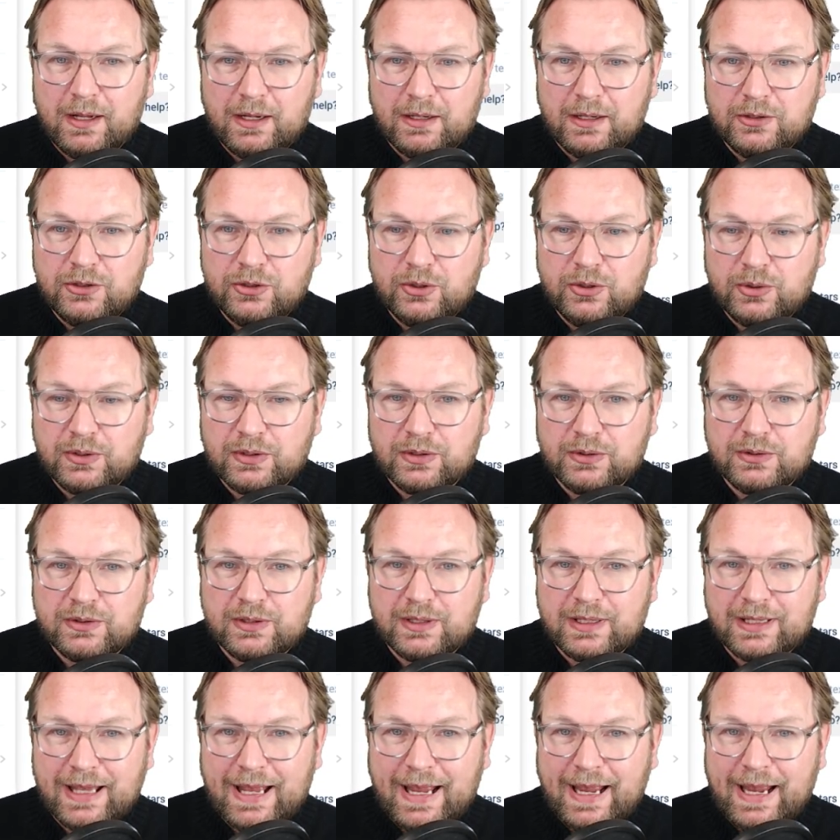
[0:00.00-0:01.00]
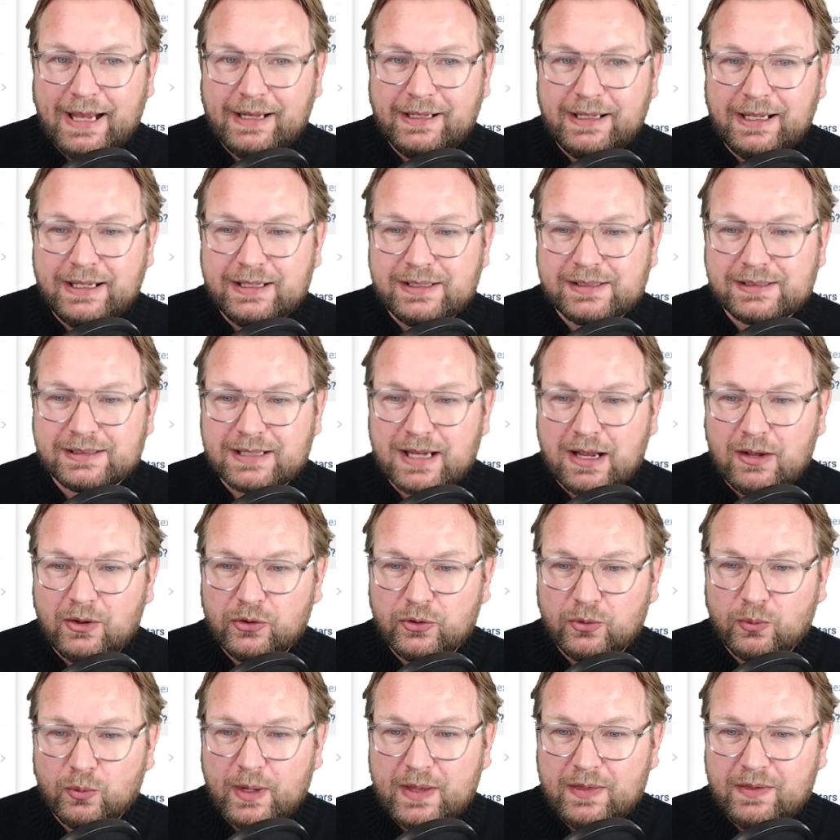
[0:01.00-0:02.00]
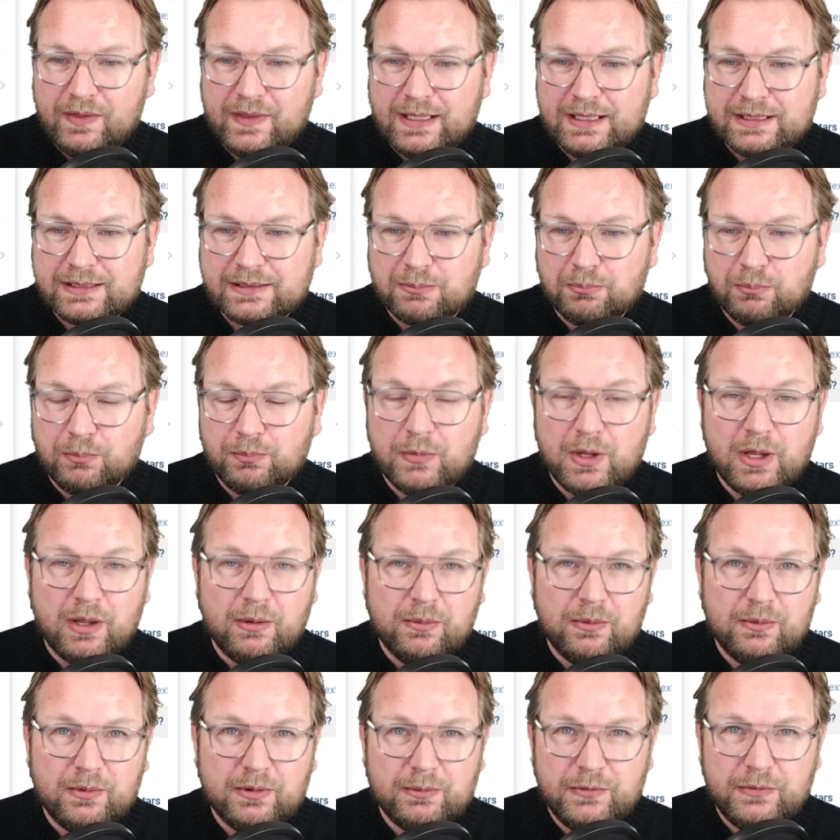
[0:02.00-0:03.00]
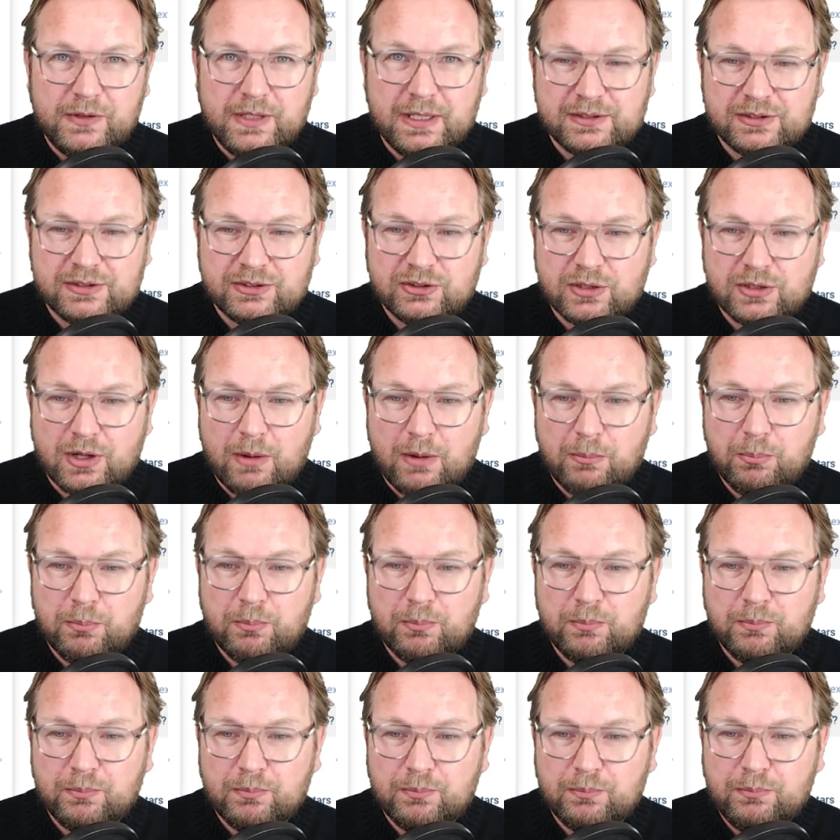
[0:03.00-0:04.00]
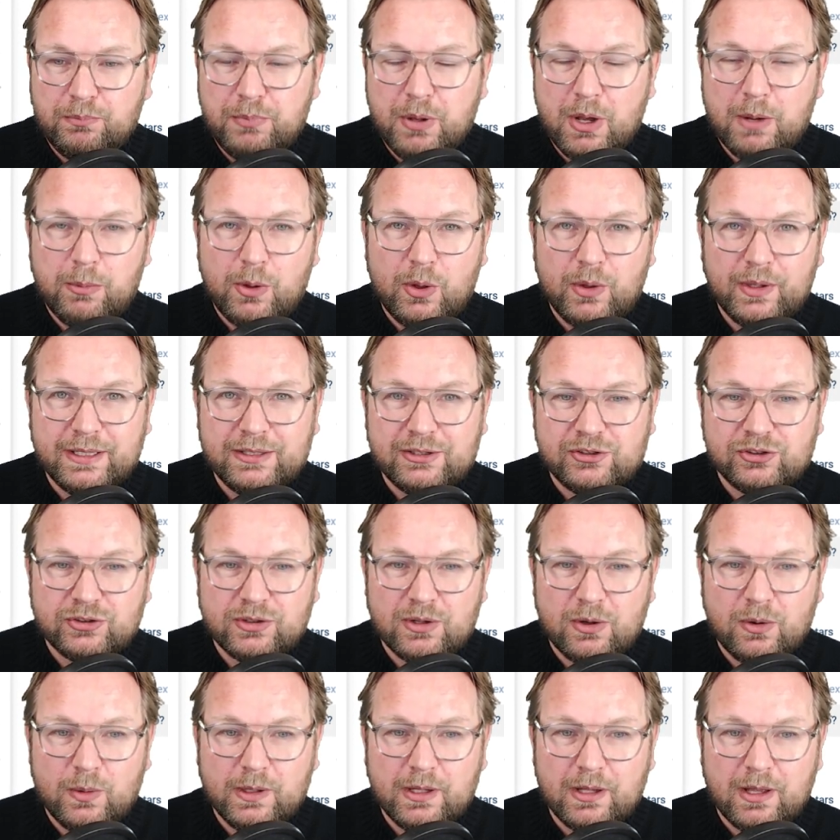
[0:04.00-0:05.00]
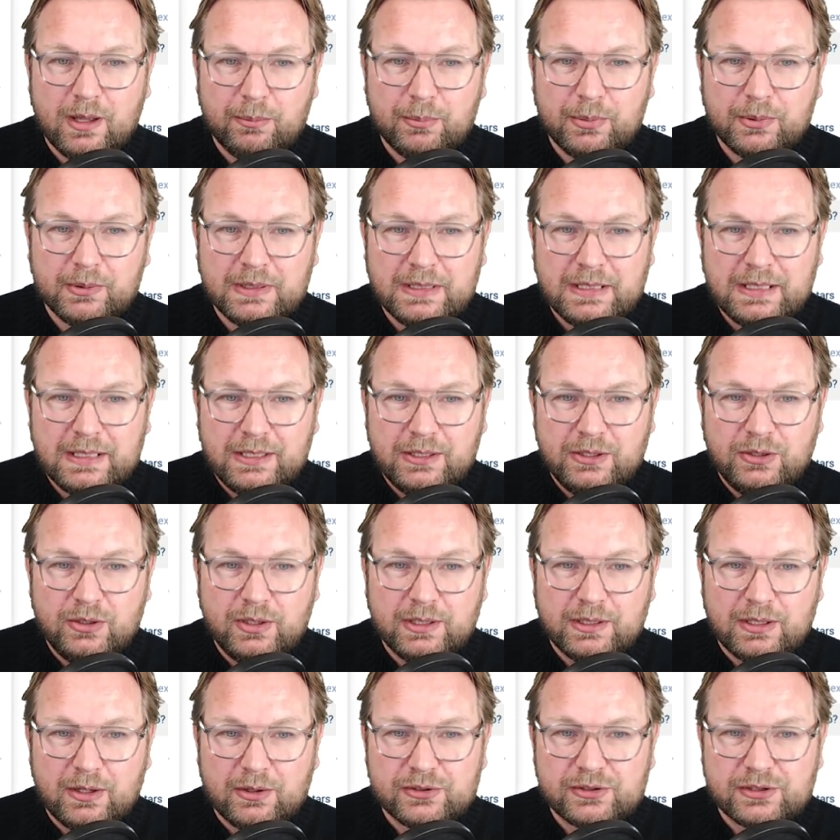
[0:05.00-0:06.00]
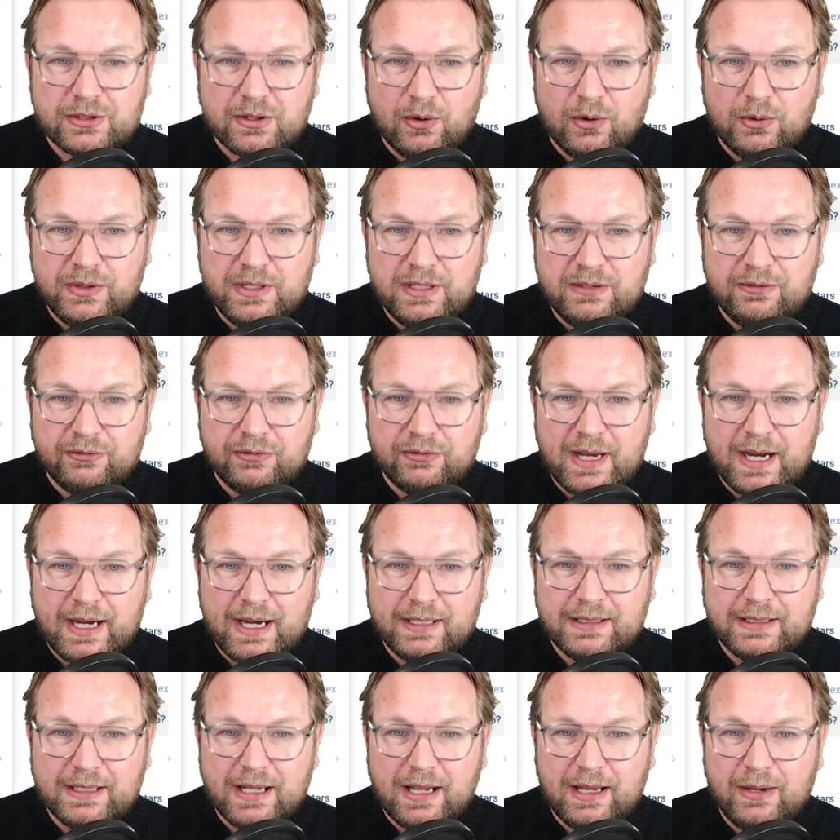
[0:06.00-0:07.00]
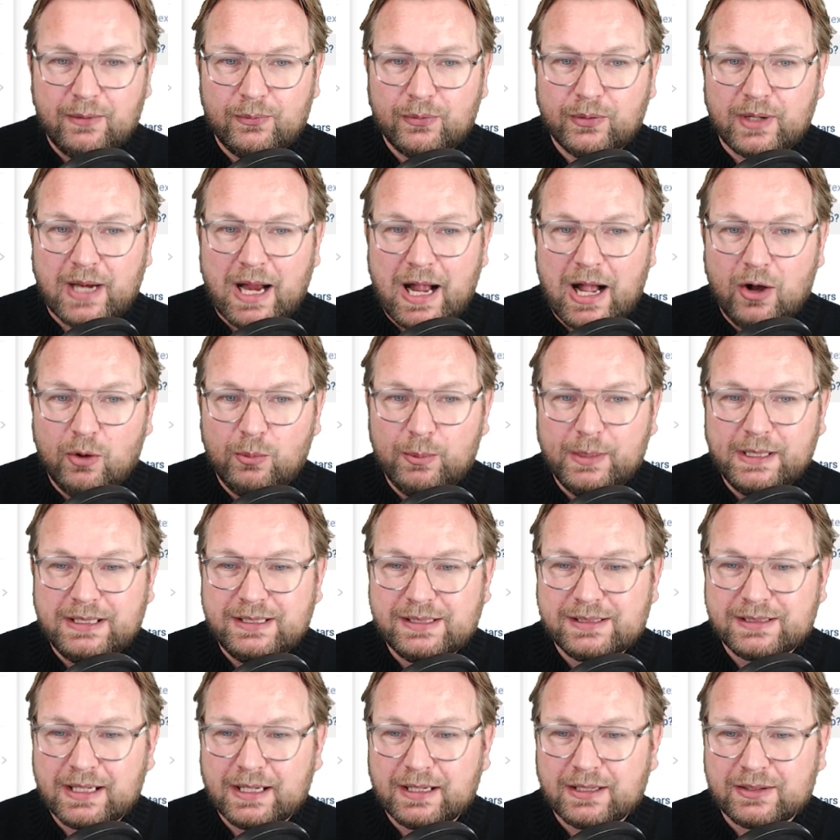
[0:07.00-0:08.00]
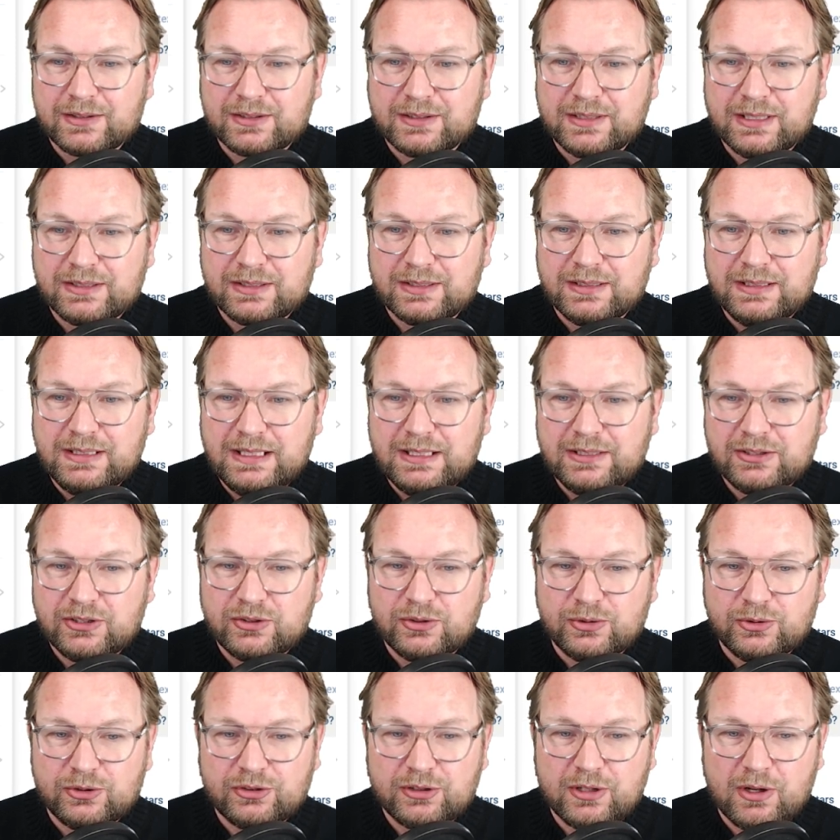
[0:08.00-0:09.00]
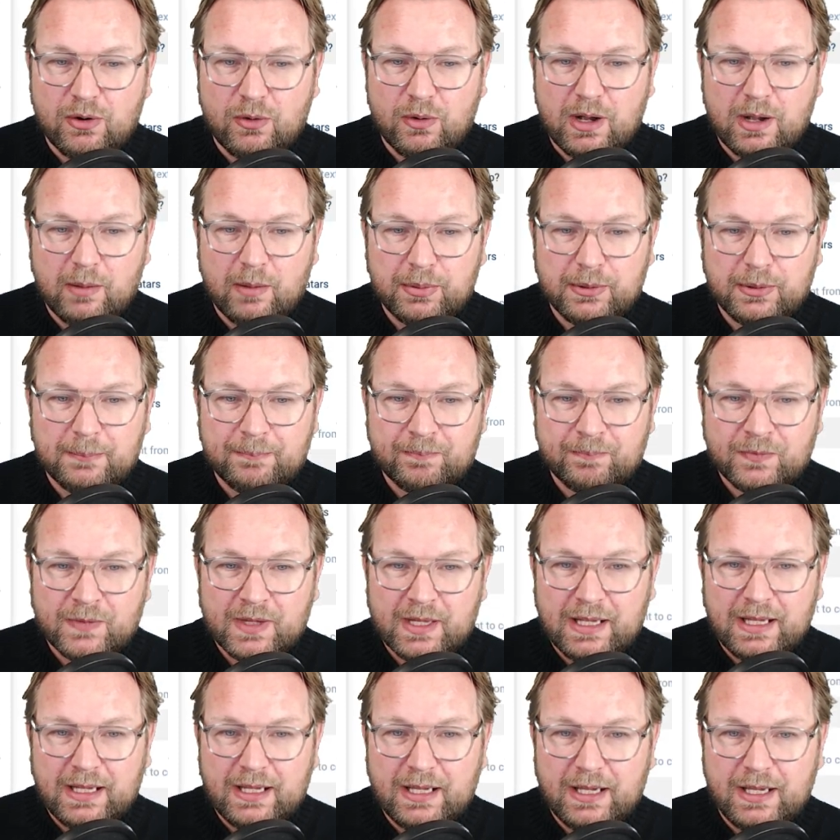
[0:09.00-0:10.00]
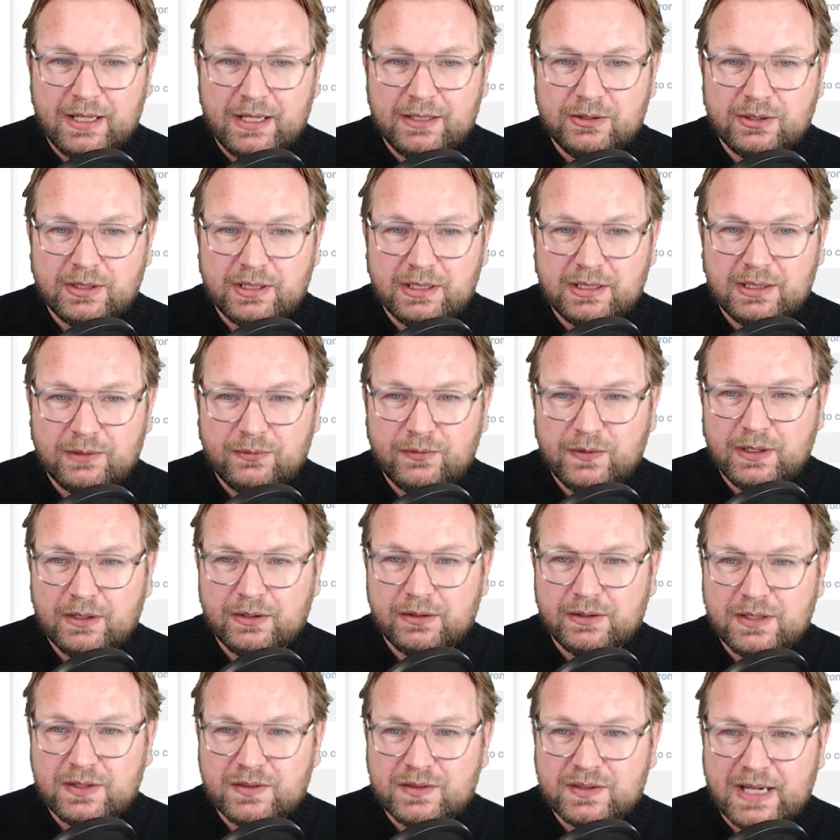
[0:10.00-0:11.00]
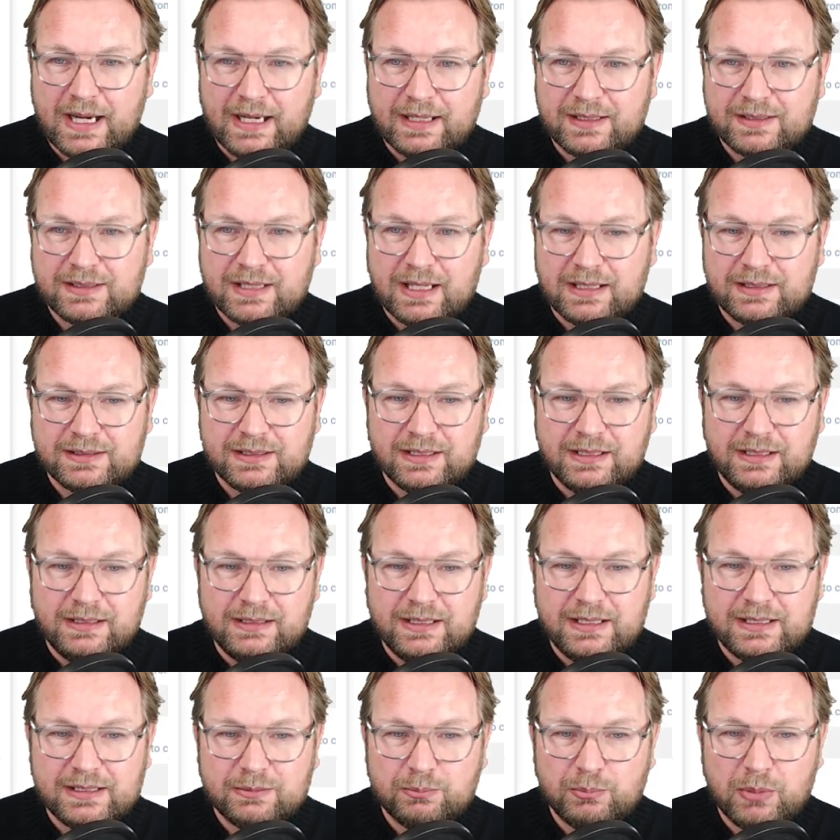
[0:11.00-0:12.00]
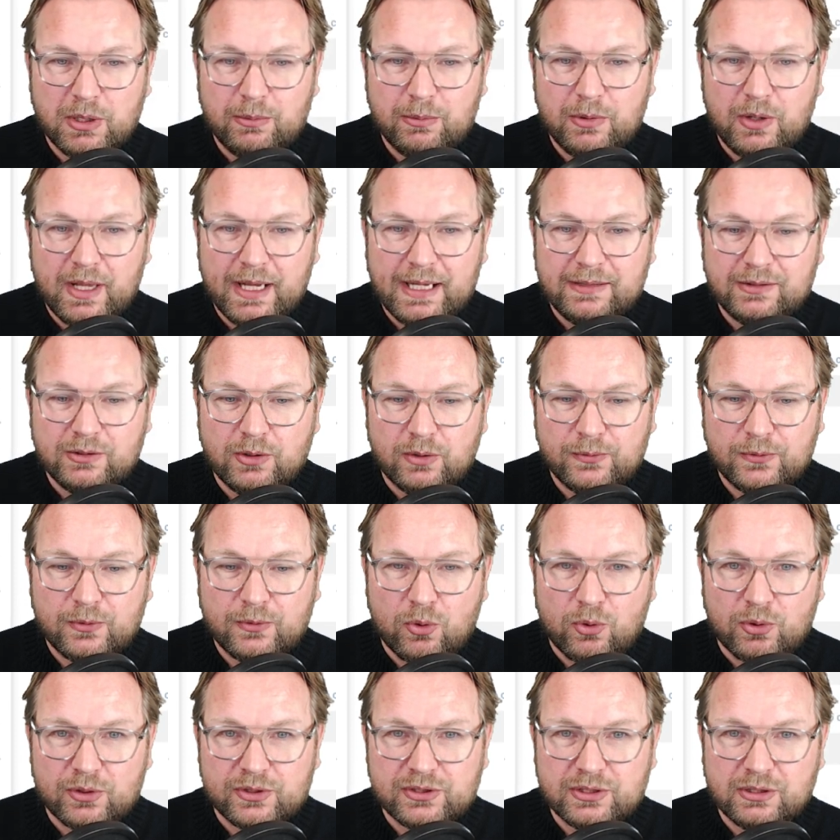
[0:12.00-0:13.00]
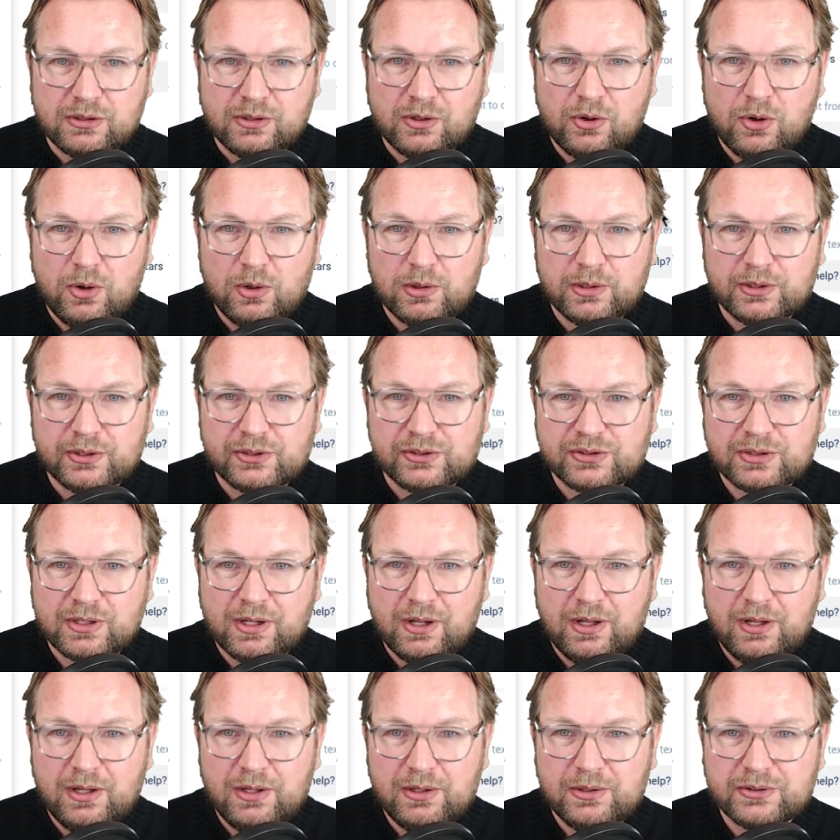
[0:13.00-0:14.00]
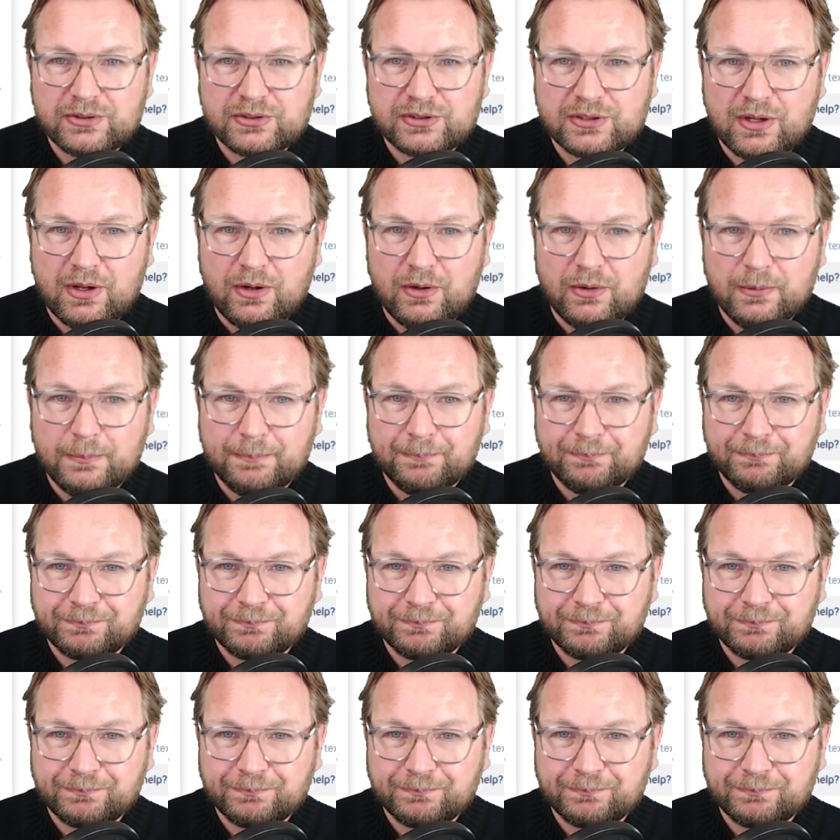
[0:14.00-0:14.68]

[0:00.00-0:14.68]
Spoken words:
You could add a sound when this top bubble is showing up. You can also define after how many seconds this needs to show up. You can configure the text that's in this bubble, and of course the colors also.